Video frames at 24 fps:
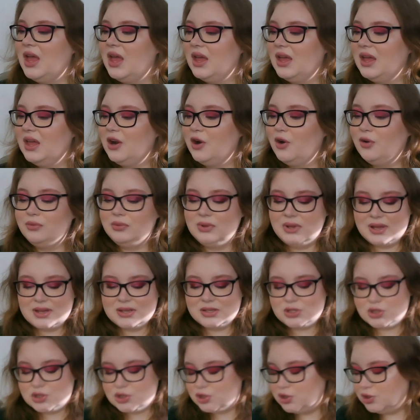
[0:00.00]
it only
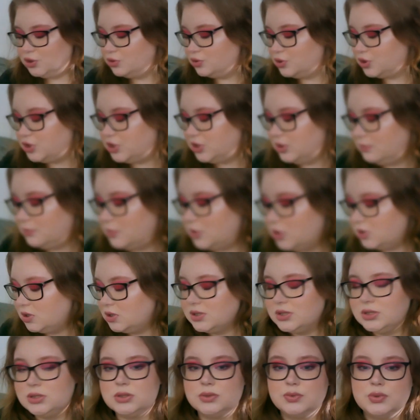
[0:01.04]
has 2
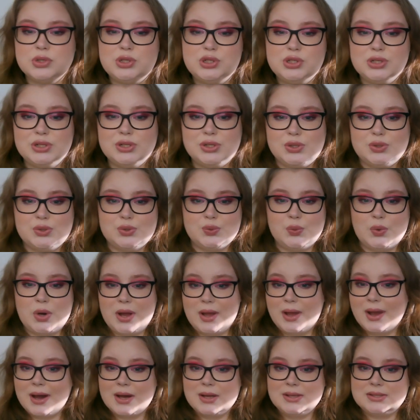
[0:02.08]
shimmers, which is
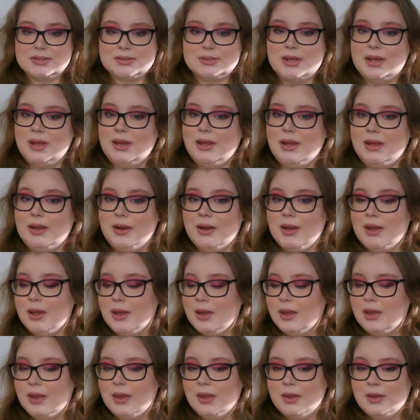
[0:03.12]
why I said
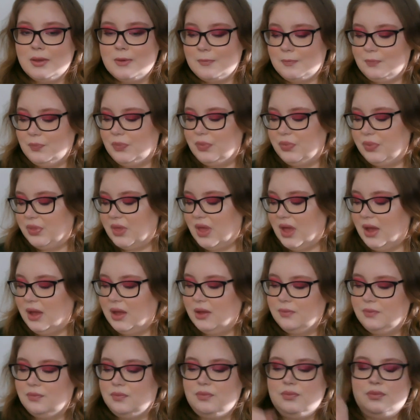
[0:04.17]

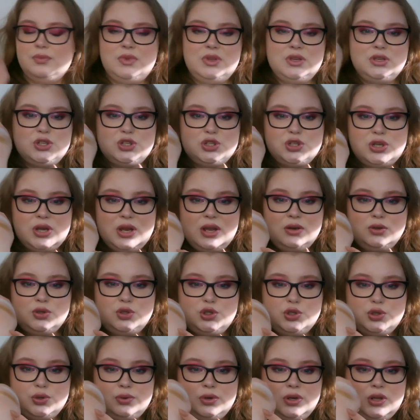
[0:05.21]
that this shade
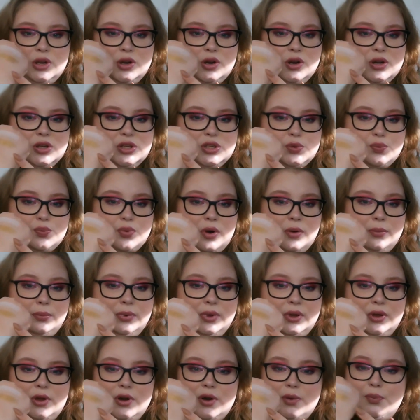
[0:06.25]
Junior is
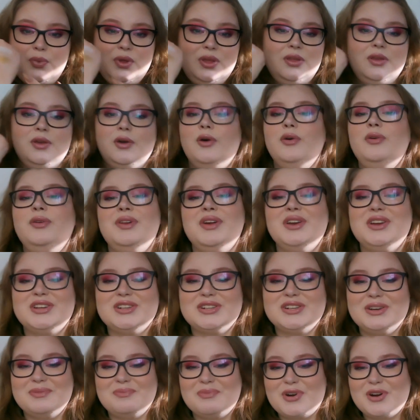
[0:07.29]
probably gonna be the only
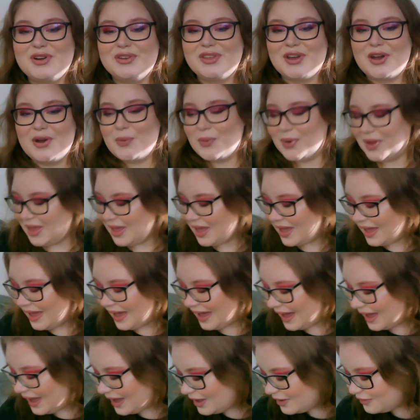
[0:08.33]
shimmer that we
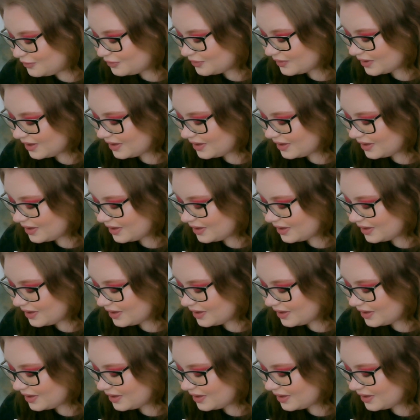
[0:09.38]
have.